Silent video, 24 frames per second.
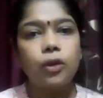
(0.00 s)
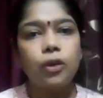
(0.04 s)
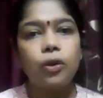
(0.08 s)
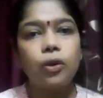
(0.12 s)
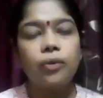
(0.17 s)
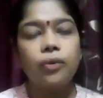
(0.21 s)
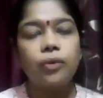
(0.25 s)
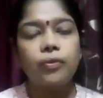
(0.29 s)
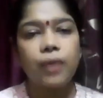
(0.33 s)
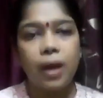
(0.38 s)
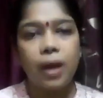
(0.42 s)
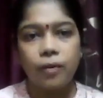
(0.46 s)

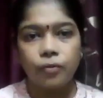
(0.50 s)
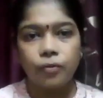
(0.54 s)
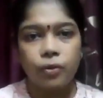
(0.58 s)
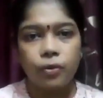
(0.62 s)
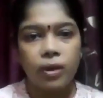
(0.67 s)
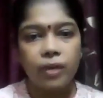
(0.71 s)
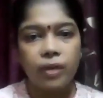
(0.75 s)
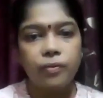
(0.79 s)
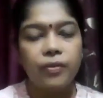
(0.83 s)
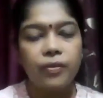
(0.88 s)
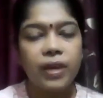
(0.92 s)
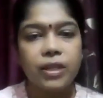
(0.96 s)
of harmful
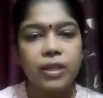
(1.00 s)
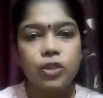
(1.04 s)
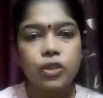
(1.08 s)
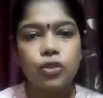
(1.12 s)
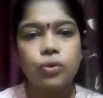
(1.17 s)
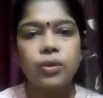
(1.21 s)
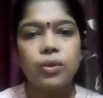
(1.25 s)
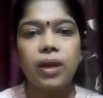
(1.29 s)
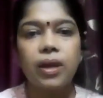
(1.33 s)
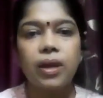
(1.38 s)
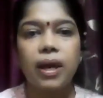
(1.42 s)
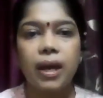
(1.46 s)
effects
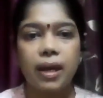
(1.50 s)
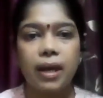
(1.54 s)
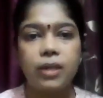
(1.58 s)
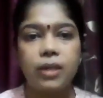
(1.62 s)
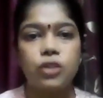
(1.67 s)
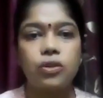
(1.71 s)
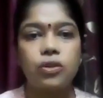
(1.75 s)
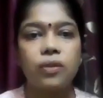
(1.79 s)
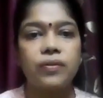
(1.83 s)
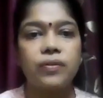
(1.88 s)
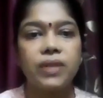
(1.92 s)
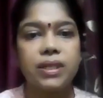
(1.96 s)
to the
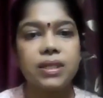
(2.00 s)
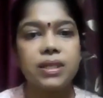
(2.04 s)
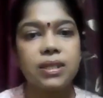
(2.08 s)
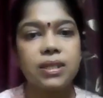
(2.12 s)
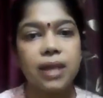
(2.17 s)
hands of these